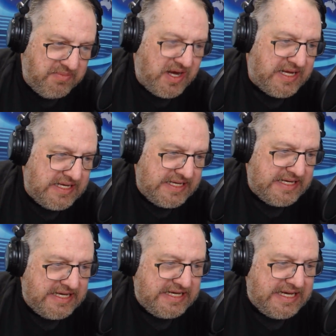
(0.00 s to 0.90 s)
My
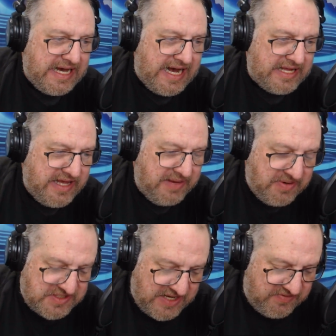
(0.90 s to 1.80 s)
God, they
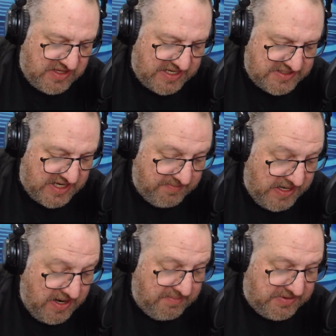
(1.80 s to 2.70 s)
must have a lot of time.
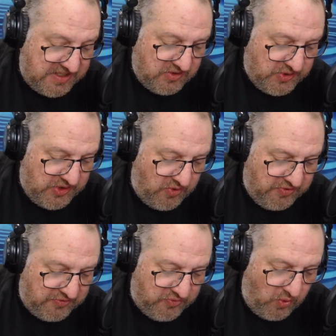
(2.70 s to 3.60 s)
But they yielded
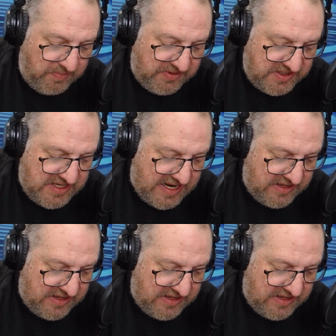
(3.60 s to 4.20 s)
over $4 million